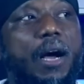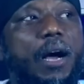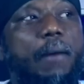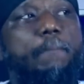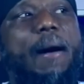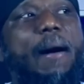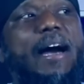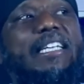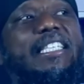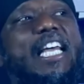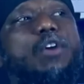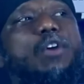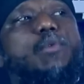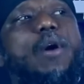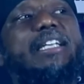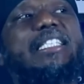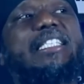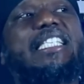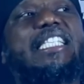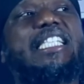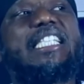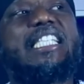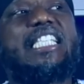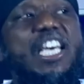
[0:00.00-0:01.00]
But they were
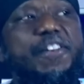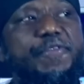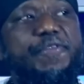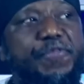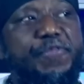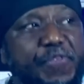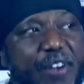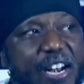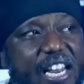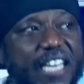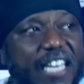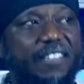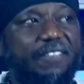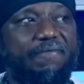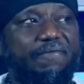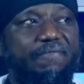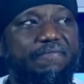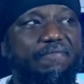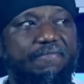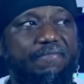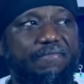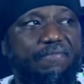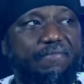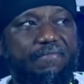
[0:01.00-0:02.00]
stiffly
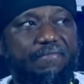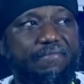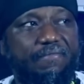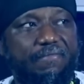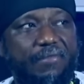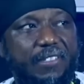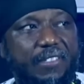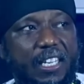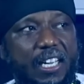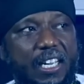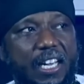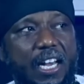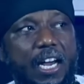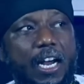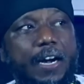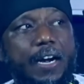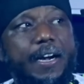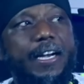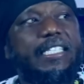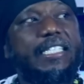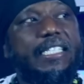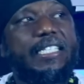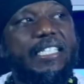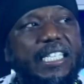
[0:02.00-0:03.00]

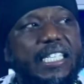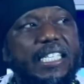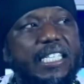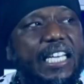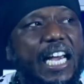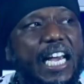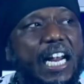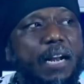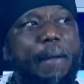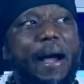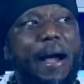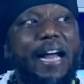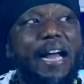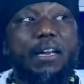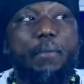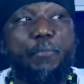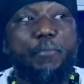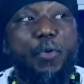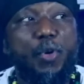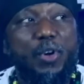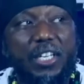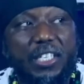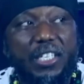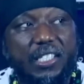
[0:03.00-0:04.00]
resisted by the
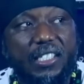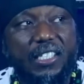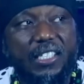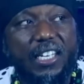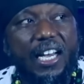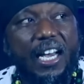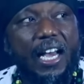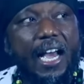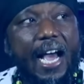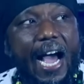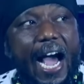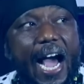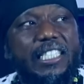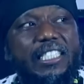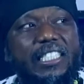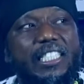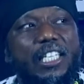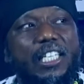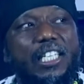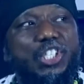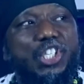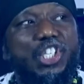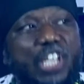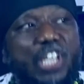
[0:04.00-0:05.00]
police
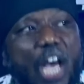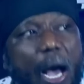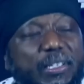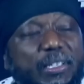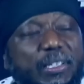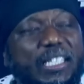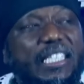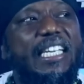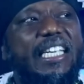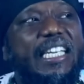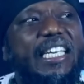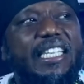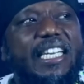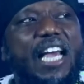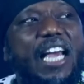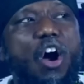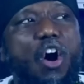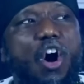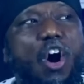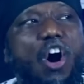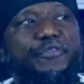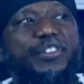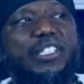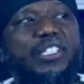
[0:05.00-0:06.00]
until some senior
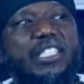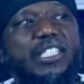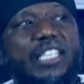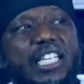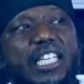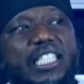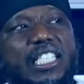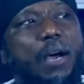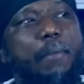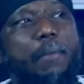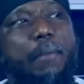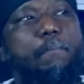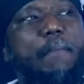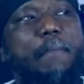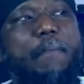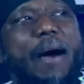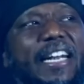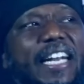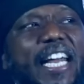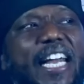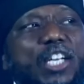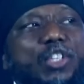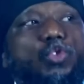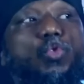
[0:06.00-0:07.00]
officers
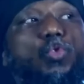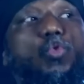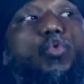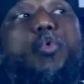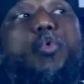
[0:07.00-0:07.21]
managed to